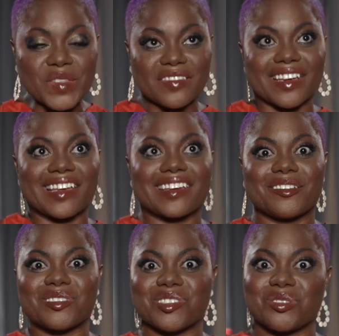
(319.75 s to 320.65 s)
That kind of
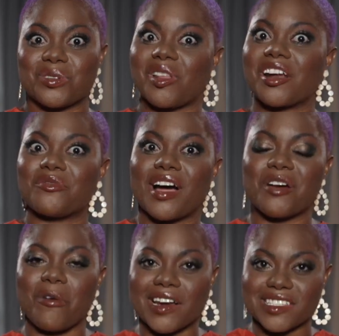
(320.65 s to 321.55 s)
goes into a lot of why I
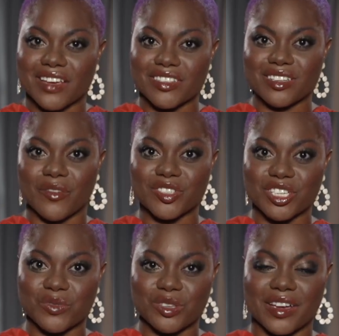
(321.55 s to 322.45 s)
wanted to have this
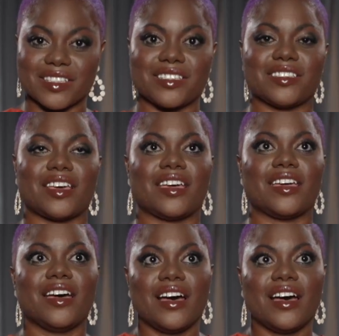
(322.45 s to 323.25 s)
conversation with you guys today.